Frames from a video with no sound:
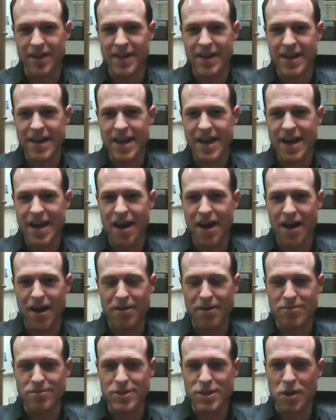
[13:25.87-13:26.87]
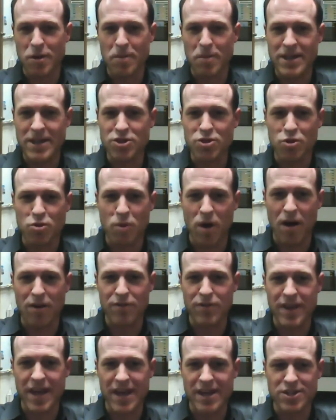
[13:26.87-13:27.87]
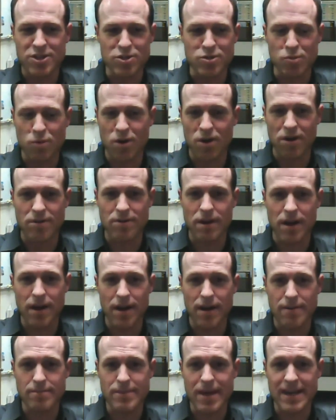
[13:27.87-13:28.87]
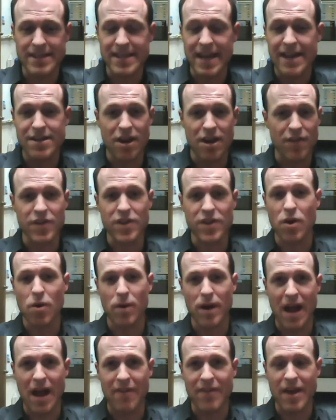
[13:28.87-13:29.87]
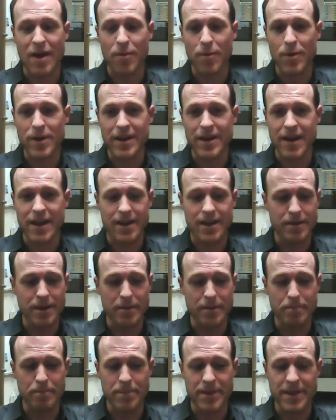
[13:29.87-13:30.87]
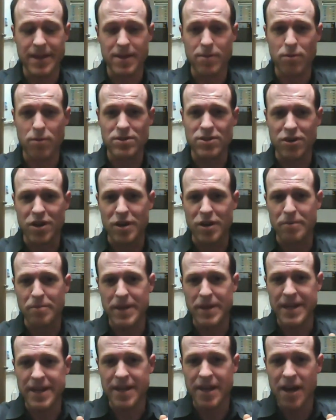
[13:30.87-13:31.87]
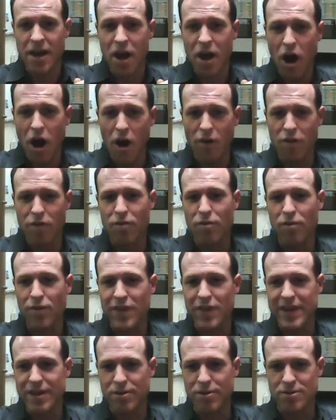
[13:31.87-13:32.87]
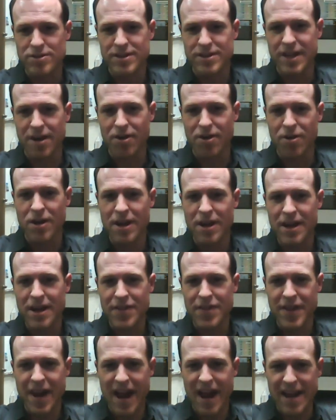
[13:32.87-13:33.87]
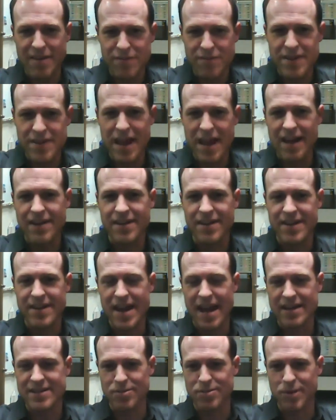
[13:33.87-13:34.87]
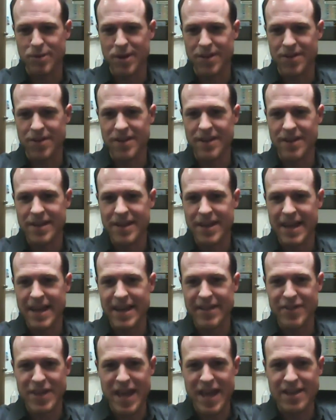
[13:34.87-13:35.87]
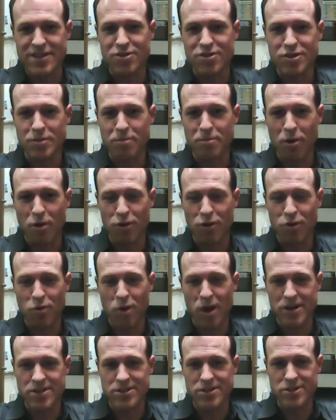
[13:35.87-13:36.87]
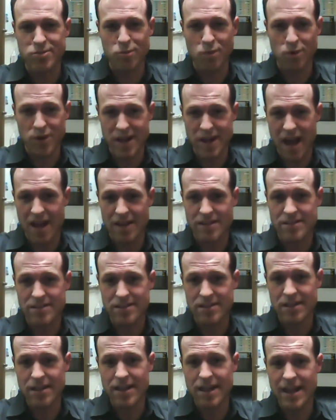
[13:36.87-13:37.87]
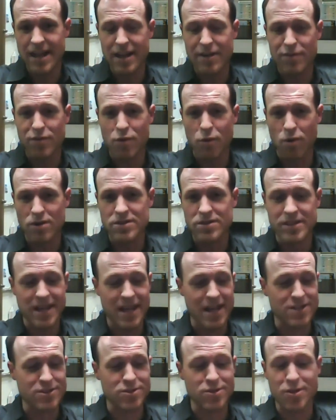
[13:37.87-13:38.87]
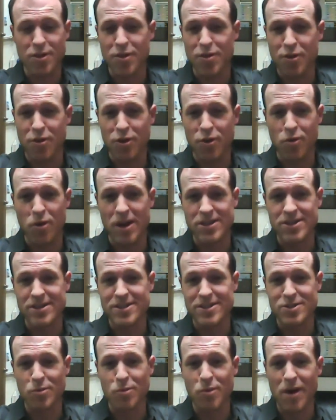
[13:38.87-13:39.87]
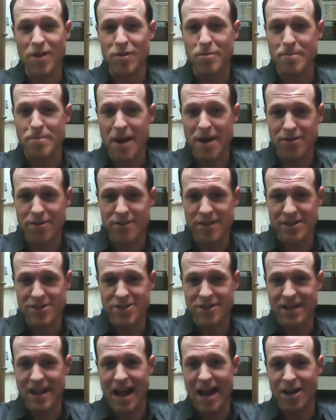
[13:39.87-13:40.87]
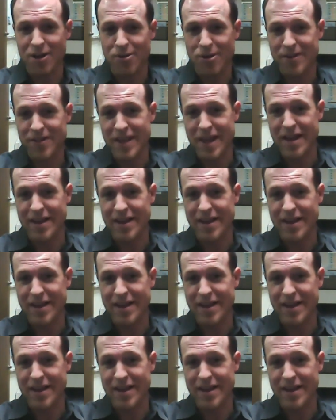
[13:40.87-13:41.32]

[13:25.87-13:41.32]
My two qualifications were I had nothing going on that weekend, and B, was there going to be other leaders there that I have yet connected with? And the answer to both questions were yes. And of course, the answer to the third question, is the weather better than Chicago at that